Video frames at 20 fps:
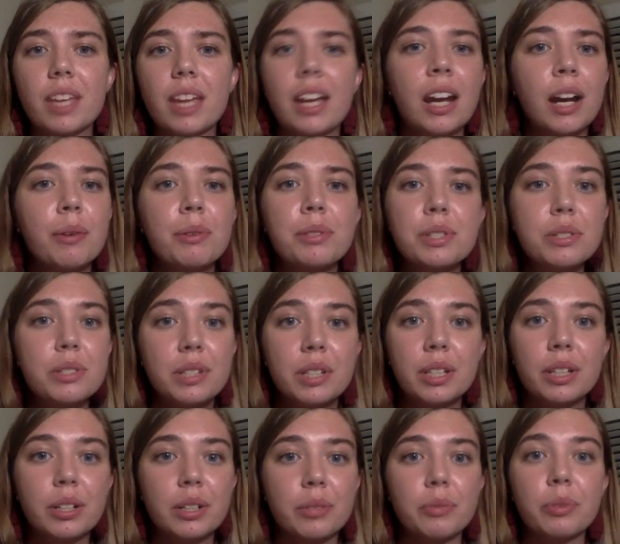I was using
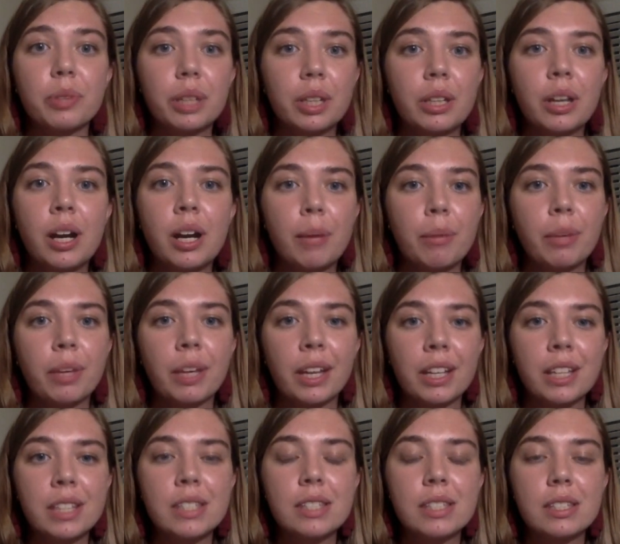it on really
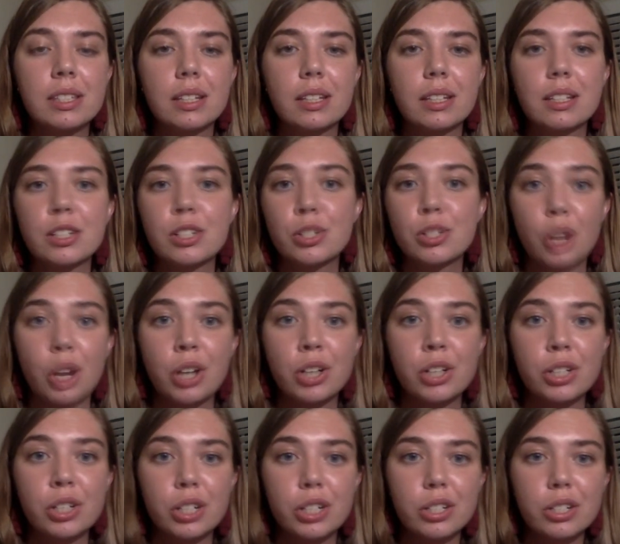complex
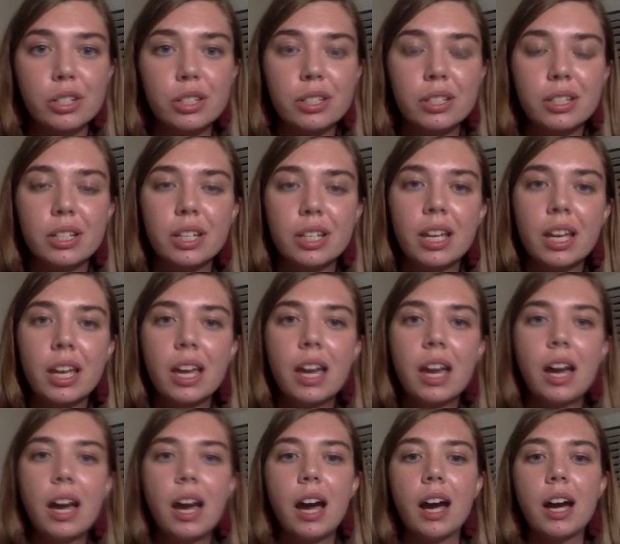structures.
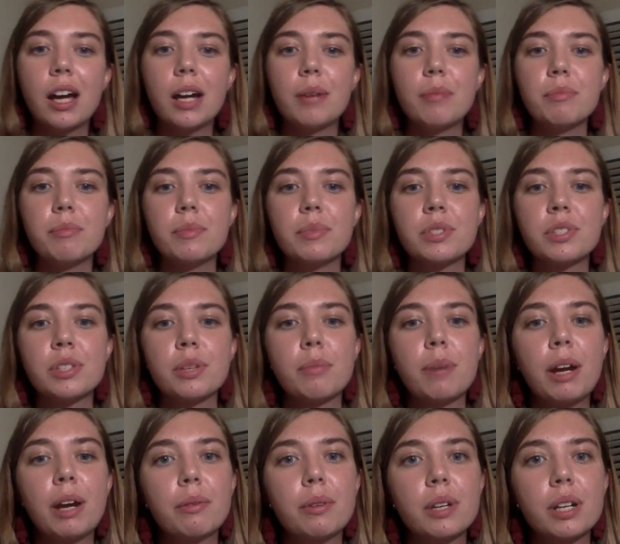So
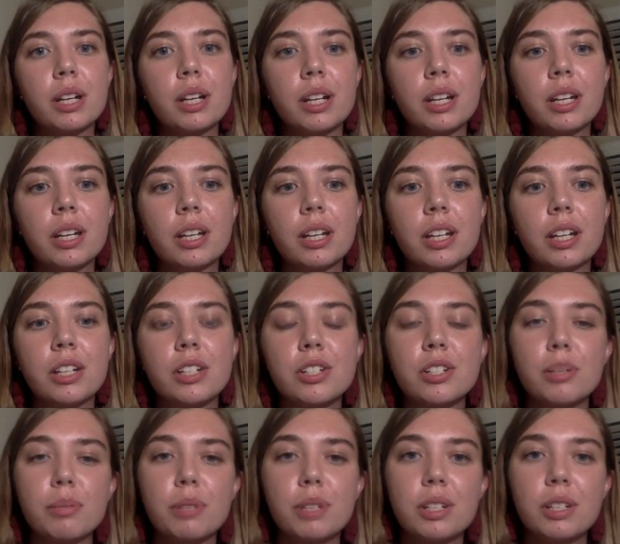my work
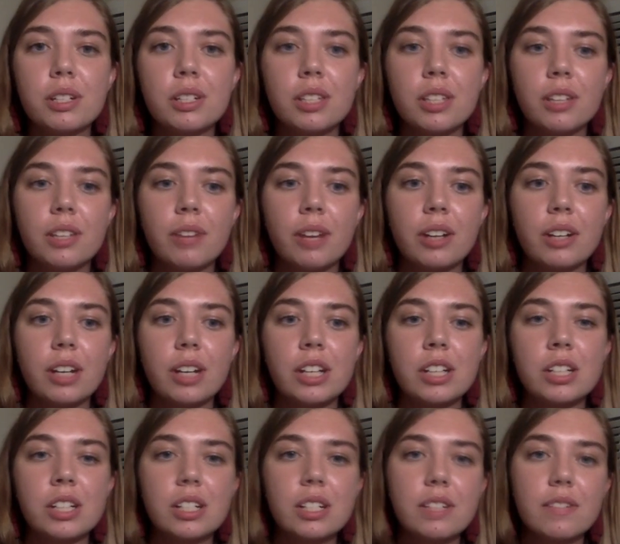contributed to the
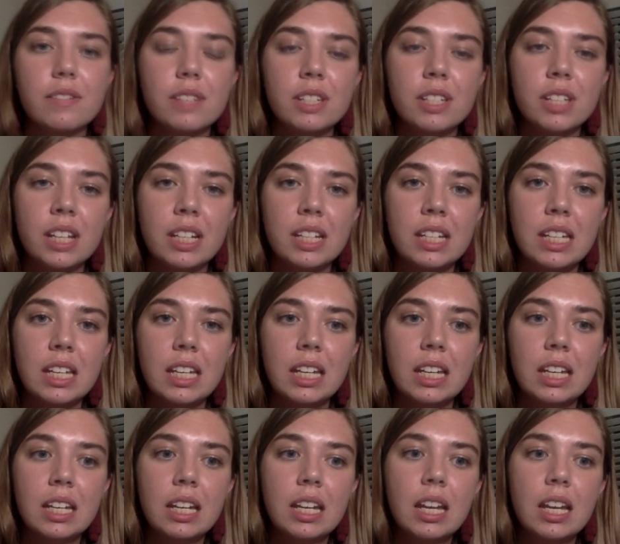foundation of the
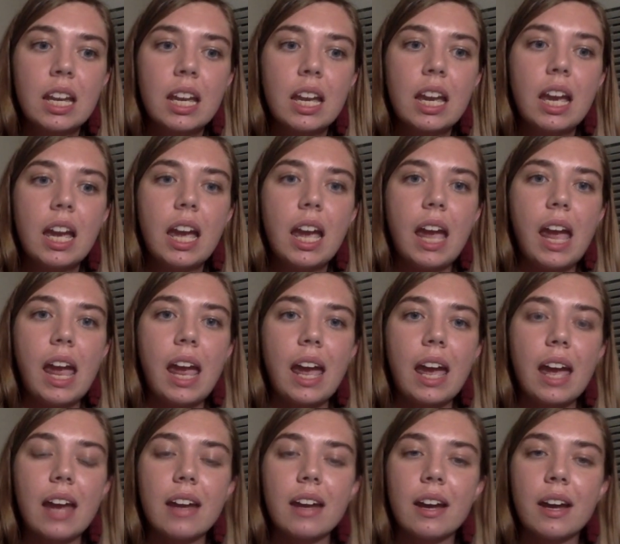technique,
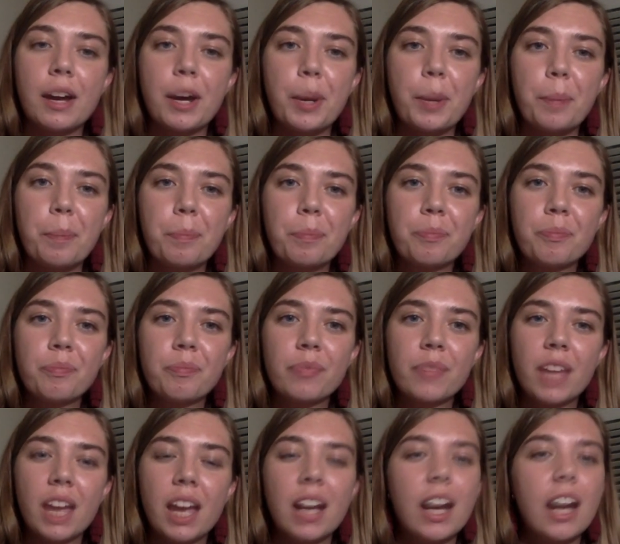and
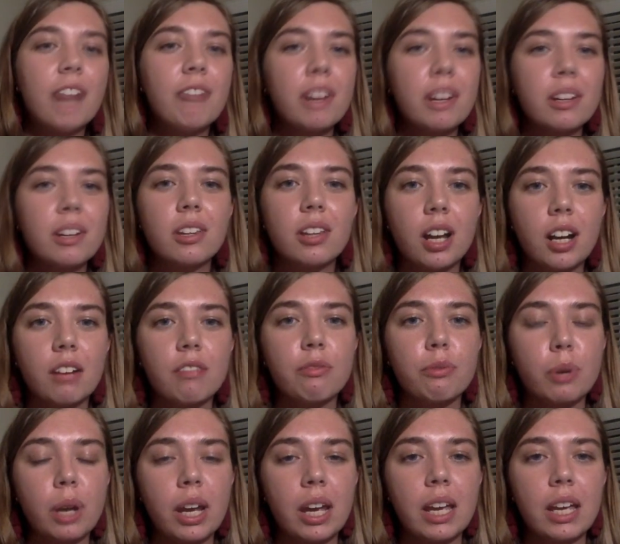I found a lot of
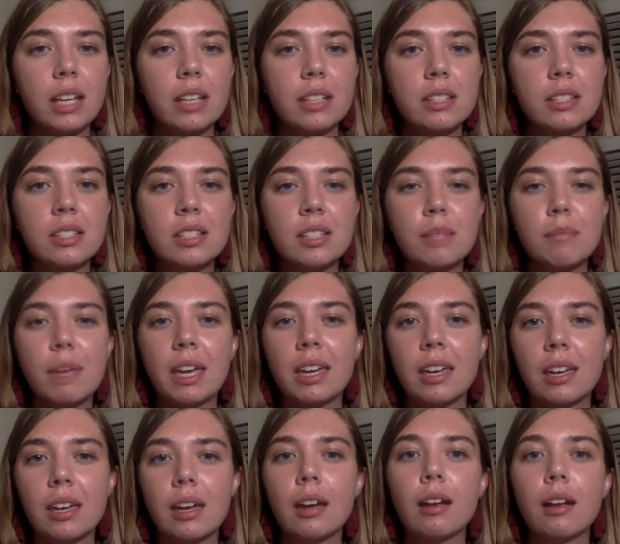ways to make
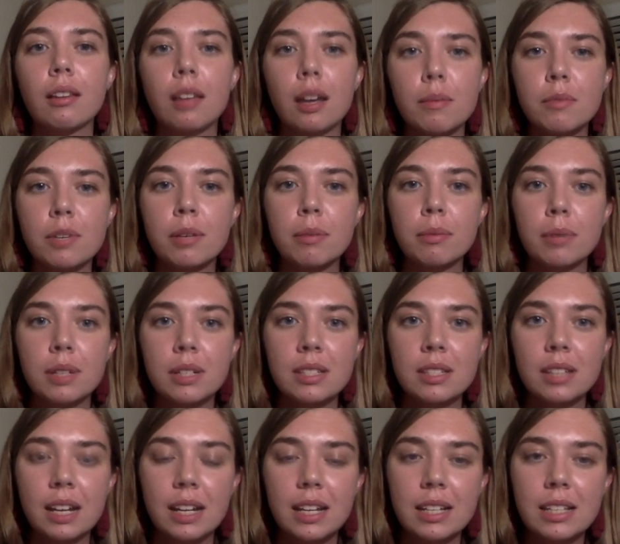it a lot more
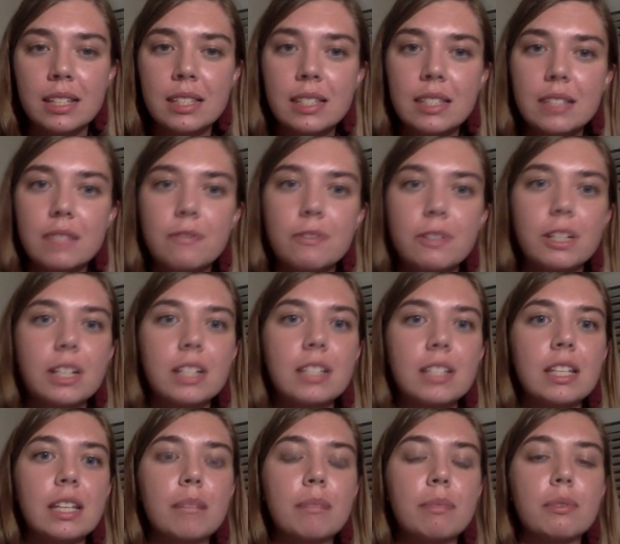precise. For
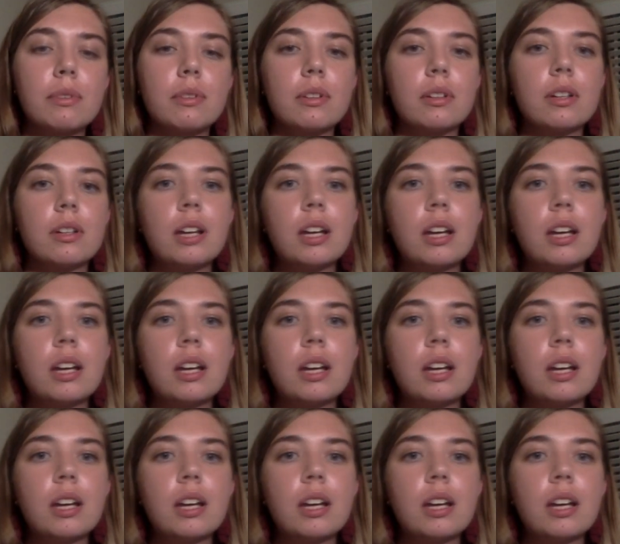example,